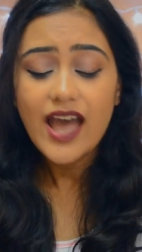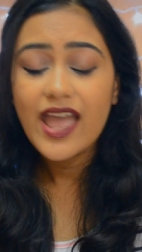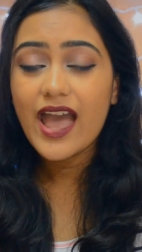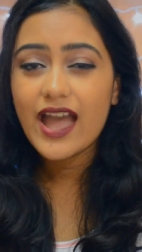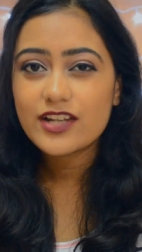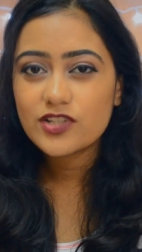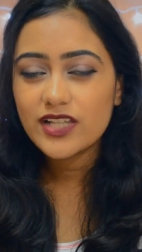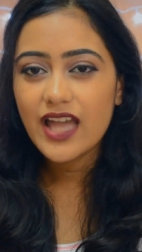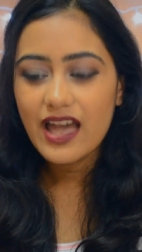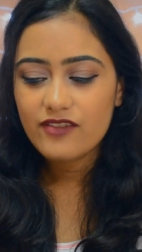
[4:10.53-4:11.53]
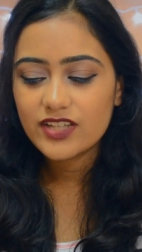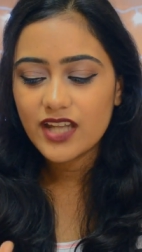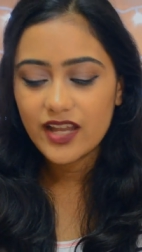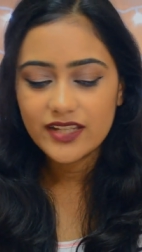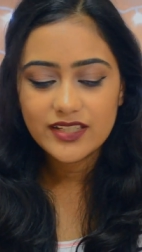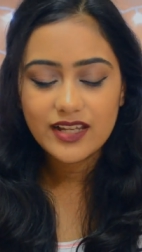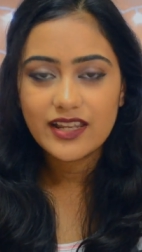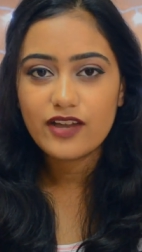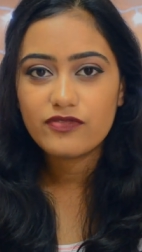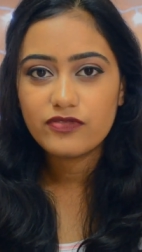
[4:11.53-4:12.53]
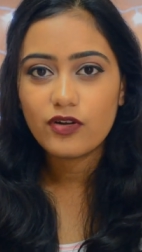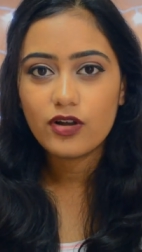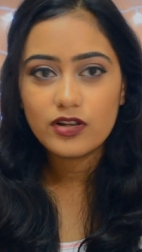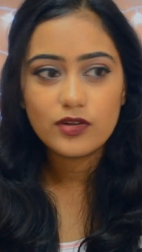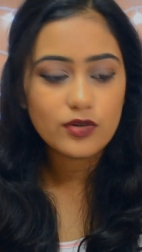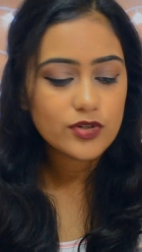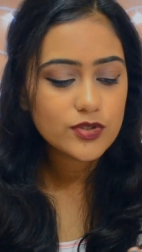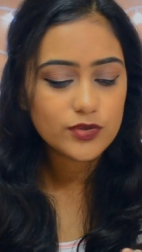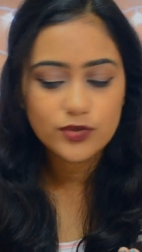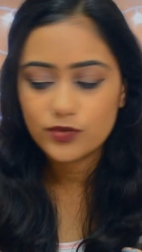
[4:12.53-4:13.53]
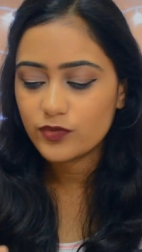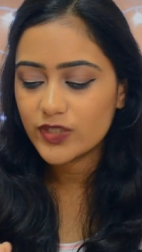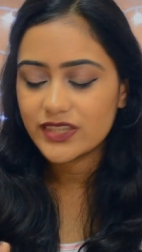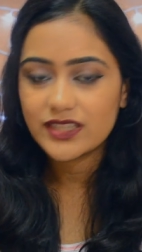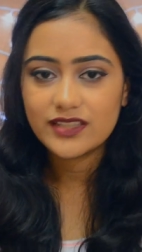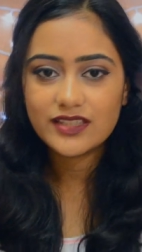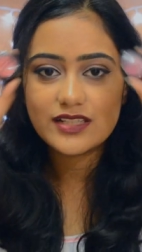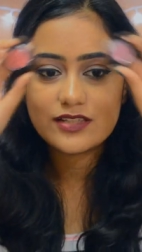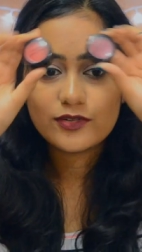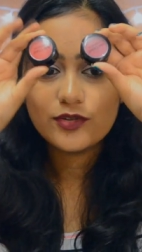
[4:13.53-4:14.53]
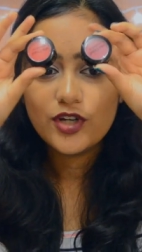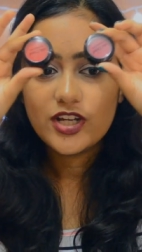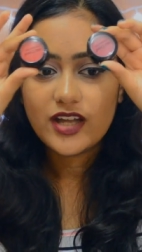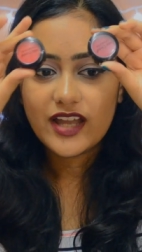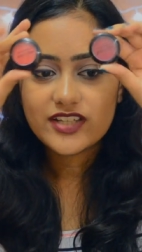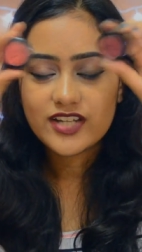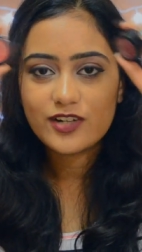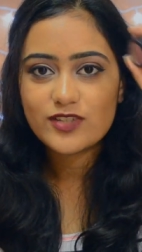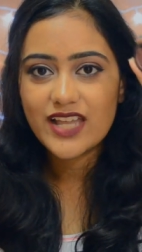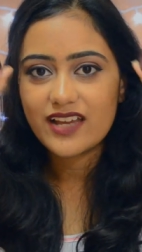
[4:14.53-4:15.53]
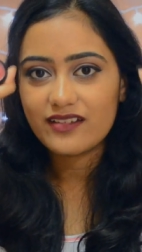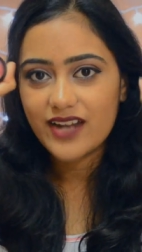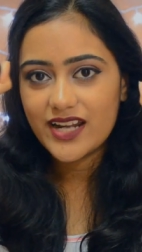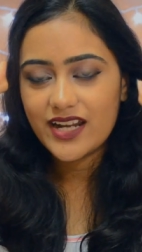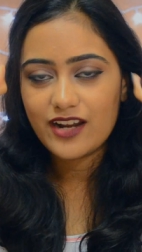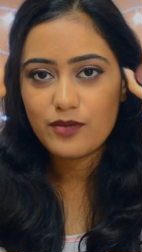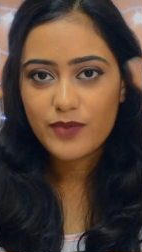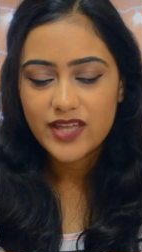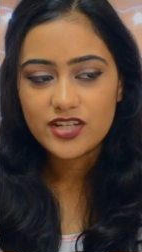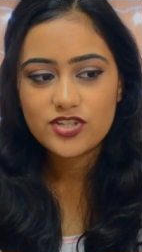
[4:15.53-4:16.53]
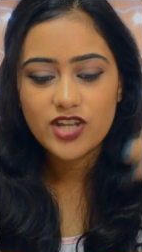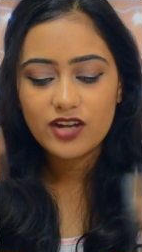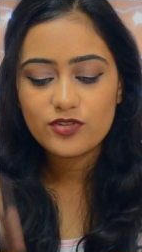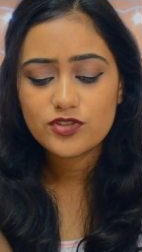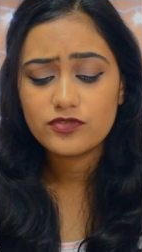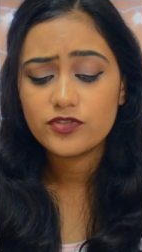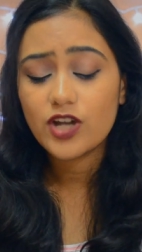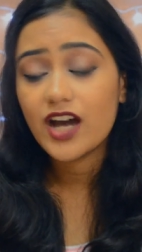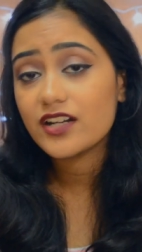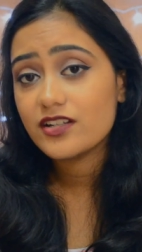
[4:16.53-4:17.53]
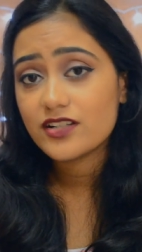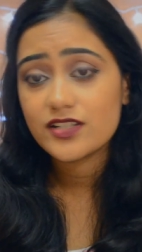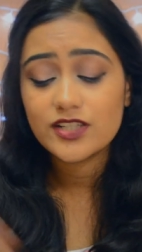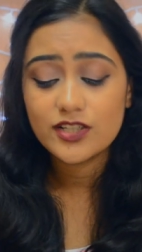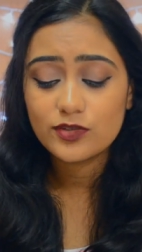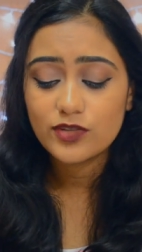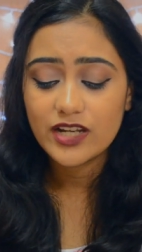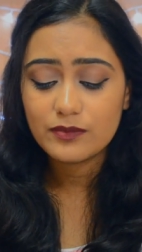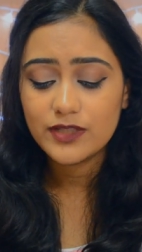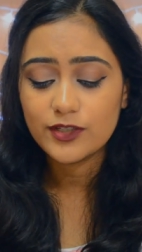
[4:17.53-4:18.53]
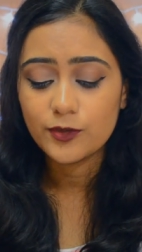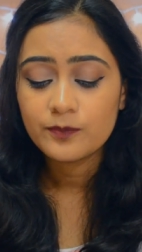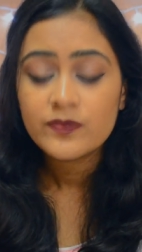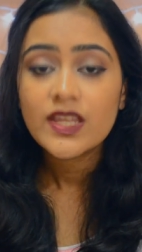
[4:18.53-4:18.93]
I actually have an idea like a fall look to do with these two eyeshadows like a red and a berry shadow so if you are interested do let me know